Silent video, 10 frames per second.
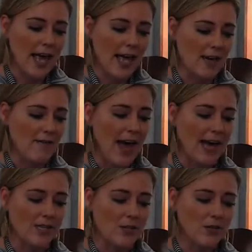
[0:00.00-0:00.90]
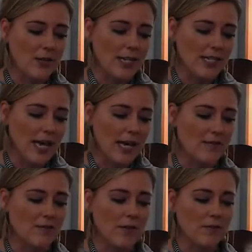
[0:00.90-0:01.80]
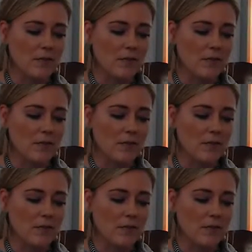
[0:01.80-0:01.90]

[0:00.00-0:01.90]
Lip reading: and of axle grease and of rubber